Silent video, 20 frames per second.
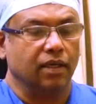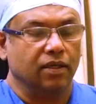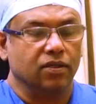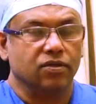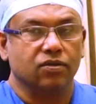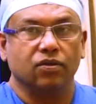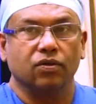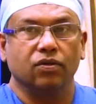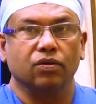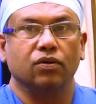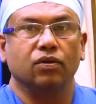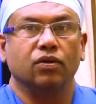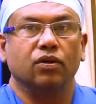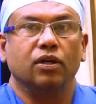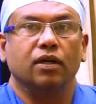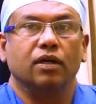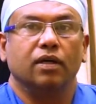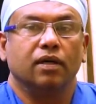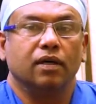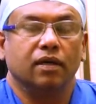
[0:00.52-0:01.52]
So,
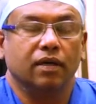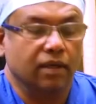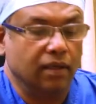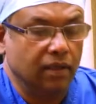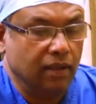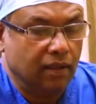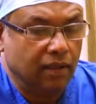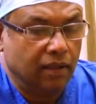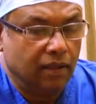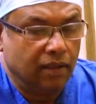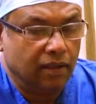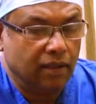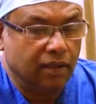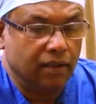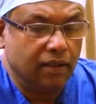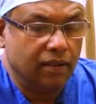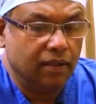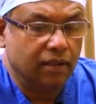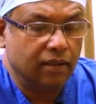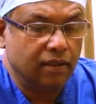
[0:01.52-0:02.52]

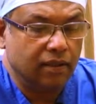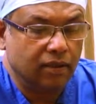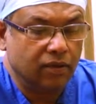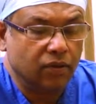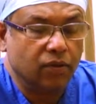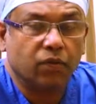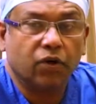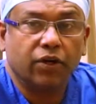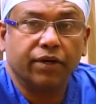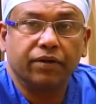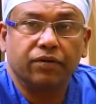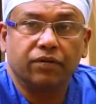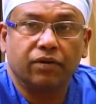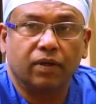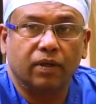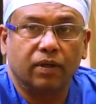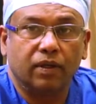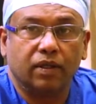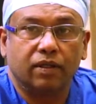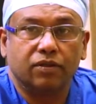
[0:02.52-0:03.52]
good morning to
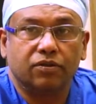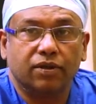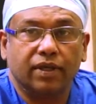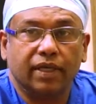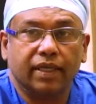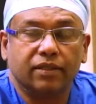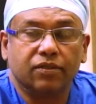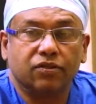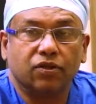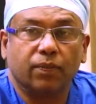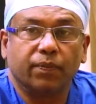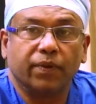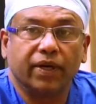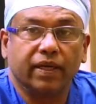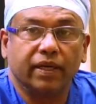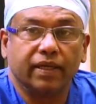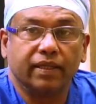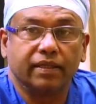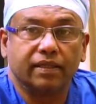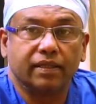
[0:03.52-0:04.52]
all. Today's
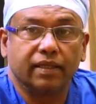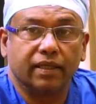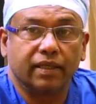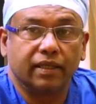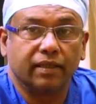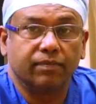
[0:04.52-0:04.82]
topic is